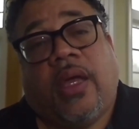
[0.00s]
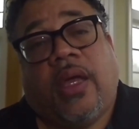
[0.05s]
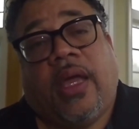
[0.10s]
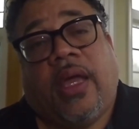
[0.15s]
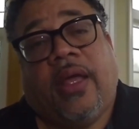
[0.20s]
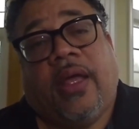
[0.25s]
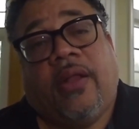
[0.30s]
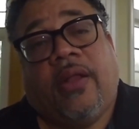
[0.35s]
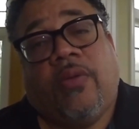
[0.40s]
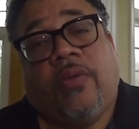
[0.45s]

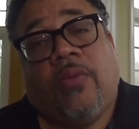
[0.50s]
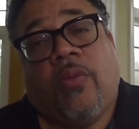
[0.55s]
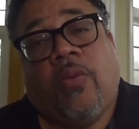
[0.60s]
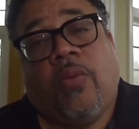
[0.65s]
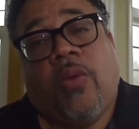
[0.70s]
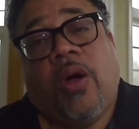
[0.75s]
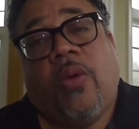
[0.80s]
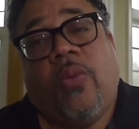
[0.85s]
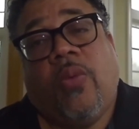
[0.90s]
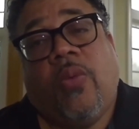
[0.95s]
And
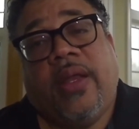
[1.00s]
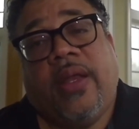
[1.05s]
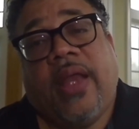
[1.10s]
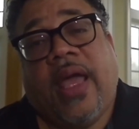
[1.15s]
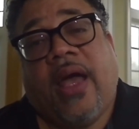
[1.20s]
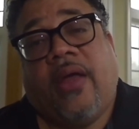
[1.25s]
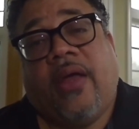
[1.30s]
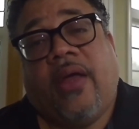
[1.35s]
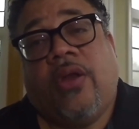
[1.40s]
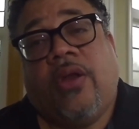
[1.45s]
what we
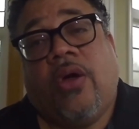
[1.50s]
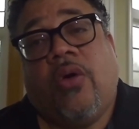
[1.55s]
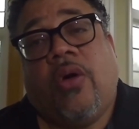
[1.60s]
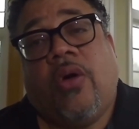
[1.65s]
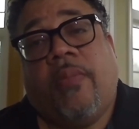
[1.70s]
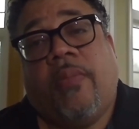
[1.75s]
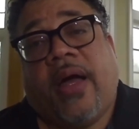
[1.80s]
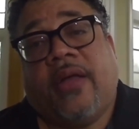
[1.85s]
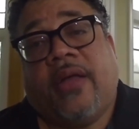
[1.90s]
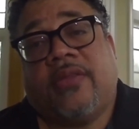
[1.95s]
now know
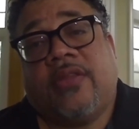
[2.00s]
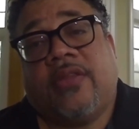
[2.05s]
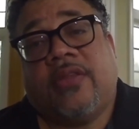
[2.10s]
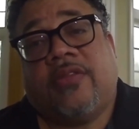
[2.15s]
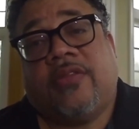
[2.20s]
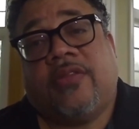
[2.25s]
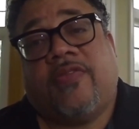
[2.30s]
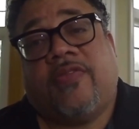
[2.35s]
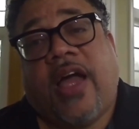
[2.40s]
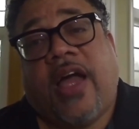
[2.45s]
about
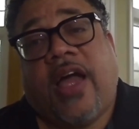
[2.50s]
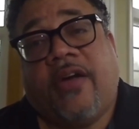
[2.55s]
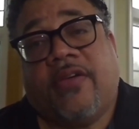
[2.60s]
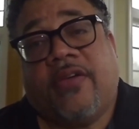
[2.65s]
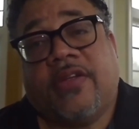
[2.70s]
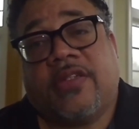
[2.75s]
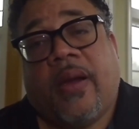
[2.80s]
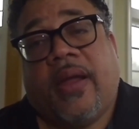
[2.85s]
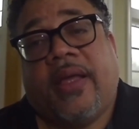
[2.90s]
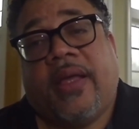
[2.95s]
this
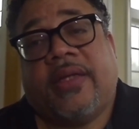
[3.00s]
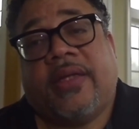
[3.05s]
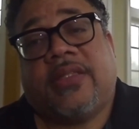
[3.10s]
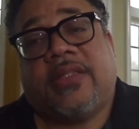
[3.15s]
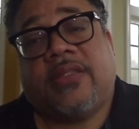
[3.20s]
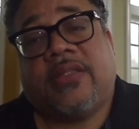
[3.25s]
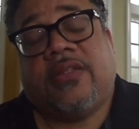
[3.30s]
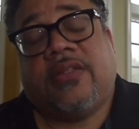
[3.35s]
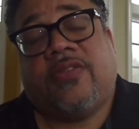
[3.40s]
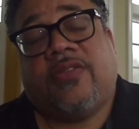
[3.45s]
virus is
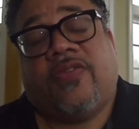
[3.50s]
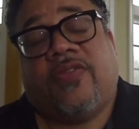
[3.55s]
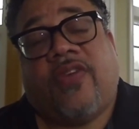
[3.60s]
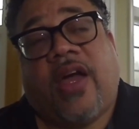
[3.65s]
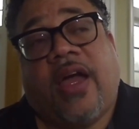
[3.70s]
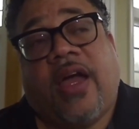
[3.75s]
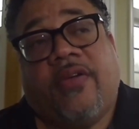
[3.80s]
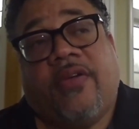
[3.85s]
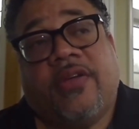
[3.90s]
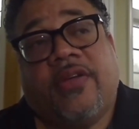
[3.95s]
that this
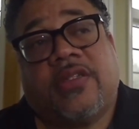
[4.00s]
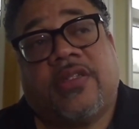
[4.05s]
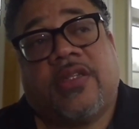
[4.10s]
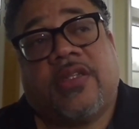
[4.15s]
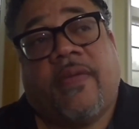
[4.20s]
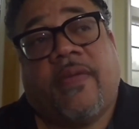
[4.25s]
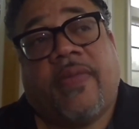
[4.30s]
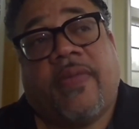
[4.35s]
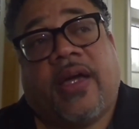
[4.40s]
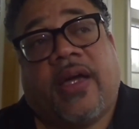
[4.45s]
virus
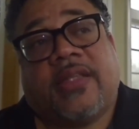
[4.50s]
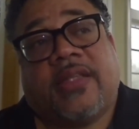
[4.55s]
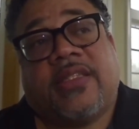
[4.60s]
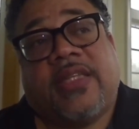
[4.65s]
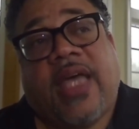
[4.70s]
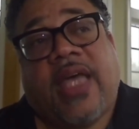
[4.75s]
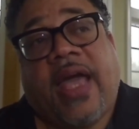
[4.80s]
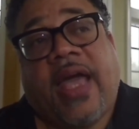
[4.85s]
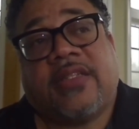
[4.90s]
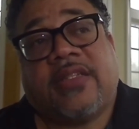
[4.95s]

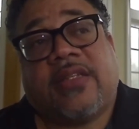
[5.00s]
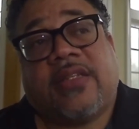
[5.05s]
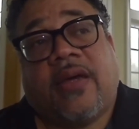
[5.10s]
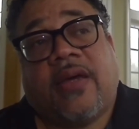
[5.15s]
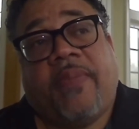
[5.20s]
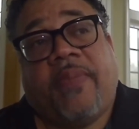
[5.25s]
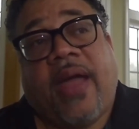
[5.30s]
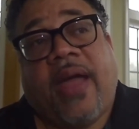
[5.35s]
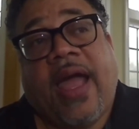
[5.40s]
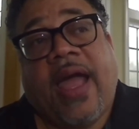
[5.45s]
attacks a
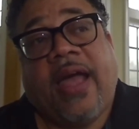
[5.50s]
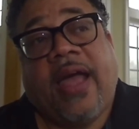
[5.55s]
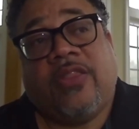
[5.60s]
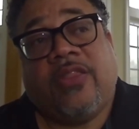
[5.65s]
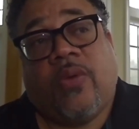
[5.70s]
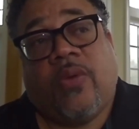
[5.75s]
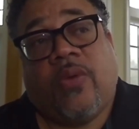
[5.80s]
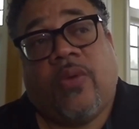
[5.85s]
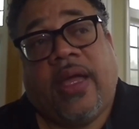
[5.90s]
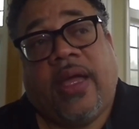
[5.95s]

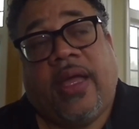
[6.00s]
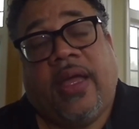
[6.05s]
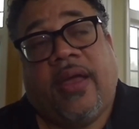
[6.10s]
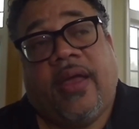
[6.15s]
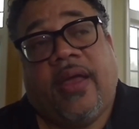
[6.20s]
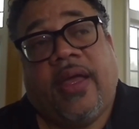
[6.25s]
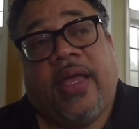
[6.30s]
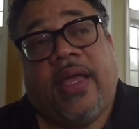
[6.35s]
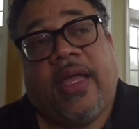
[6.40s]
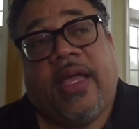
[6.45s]
pathway
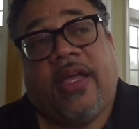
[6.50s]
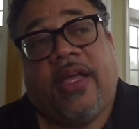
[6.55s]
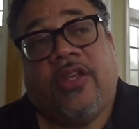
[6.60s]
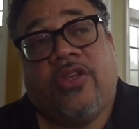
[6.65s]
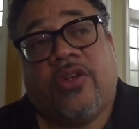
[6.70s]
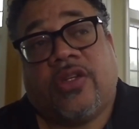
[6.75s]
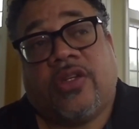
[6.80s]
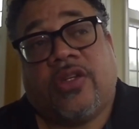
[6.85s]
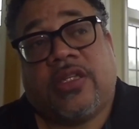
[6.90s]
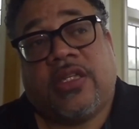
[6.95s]
in
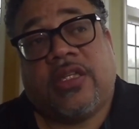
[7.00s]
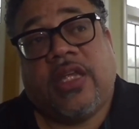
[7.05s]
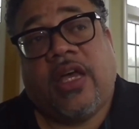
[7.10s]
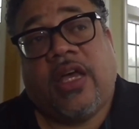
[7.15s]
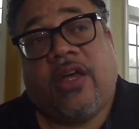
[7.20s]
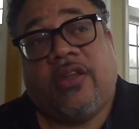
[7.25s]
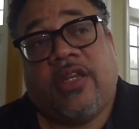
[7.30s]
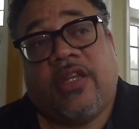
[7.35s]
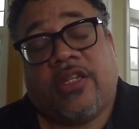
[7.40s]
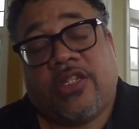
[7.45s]
your cell
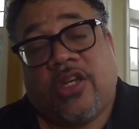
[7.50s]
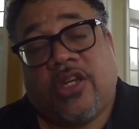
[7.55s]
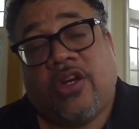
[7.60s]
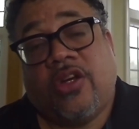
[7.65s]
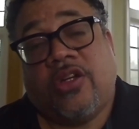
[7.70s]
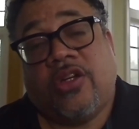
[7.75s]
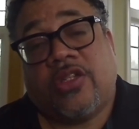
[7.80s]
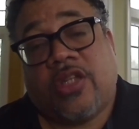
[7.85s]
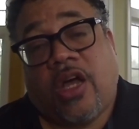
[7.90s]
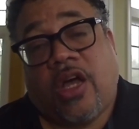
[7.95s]
that
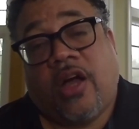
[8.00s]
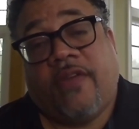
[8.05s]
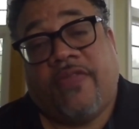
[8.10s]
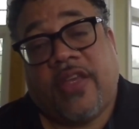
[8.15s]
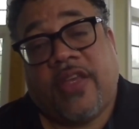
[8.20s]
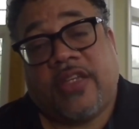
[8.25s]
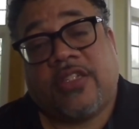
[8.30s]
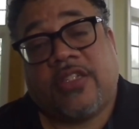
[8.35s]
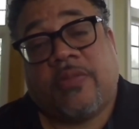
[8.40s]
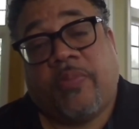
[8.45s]
turns off
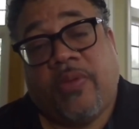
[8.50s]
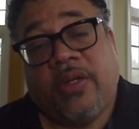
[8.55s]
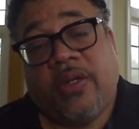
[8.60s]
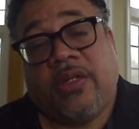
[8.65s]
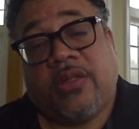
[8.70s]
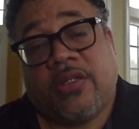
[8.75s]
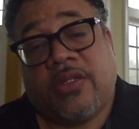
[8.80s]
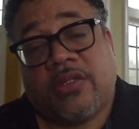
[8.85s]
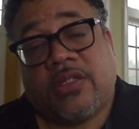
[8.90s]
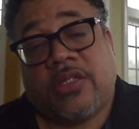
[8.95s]
that
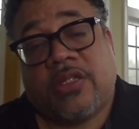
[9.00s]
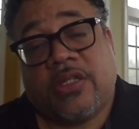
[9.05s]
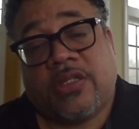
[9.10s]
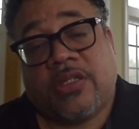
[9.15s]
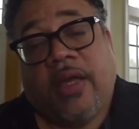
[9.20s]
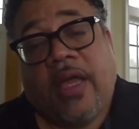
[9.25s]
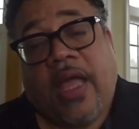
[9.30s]
sprinkler system.